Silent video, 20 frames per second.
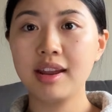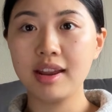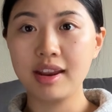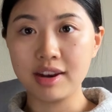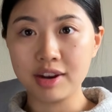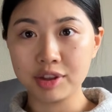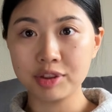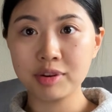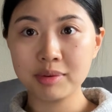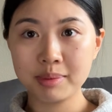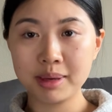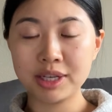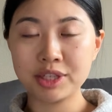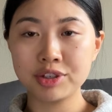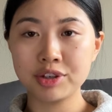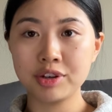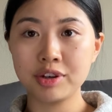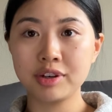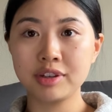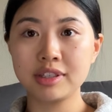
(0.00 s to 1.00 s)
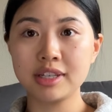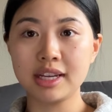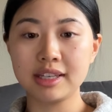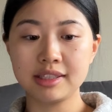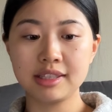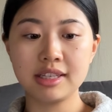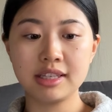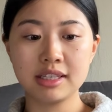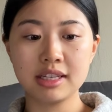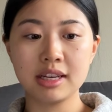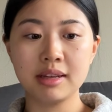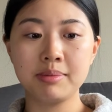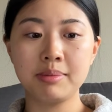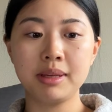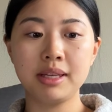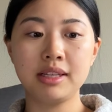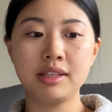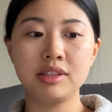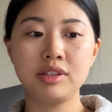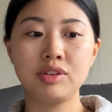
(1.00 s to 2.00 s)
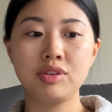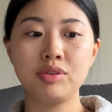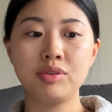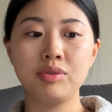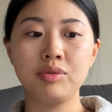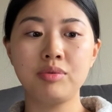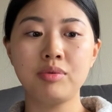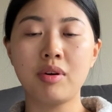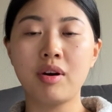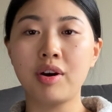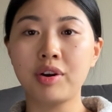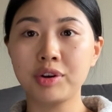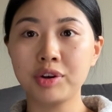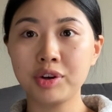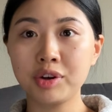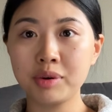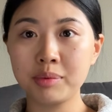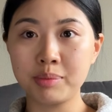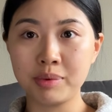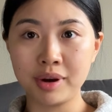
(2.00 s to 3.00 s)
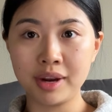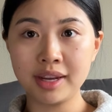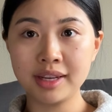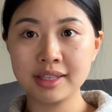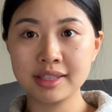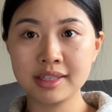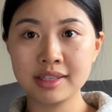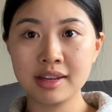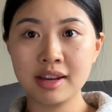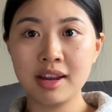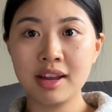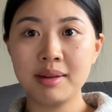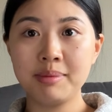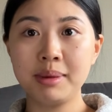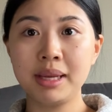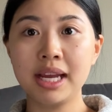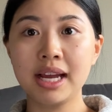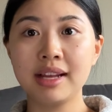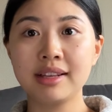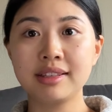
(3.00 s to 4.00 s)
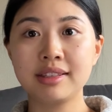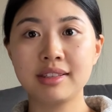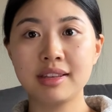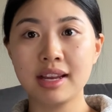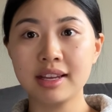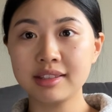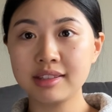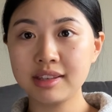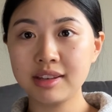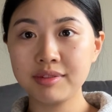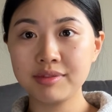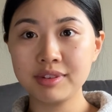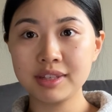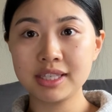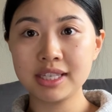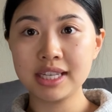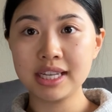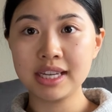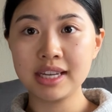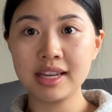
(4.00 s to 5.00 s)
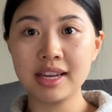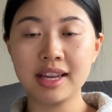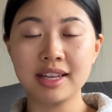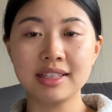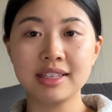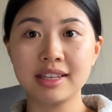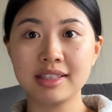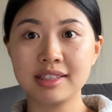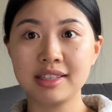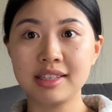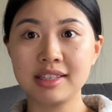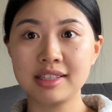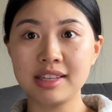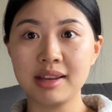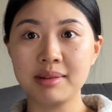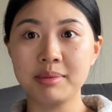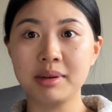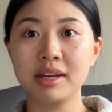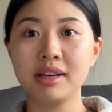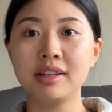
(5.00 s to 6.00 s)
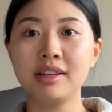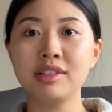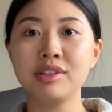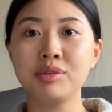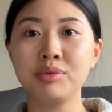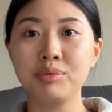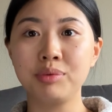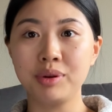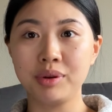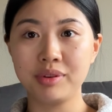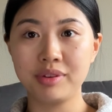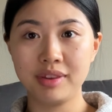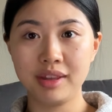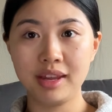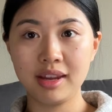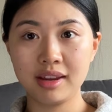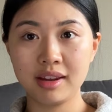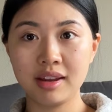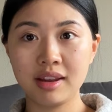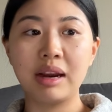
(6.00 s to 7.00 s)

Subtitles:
Another major testing tip is to honor your breaks, because testing fatigue and testing stamina is a real thing.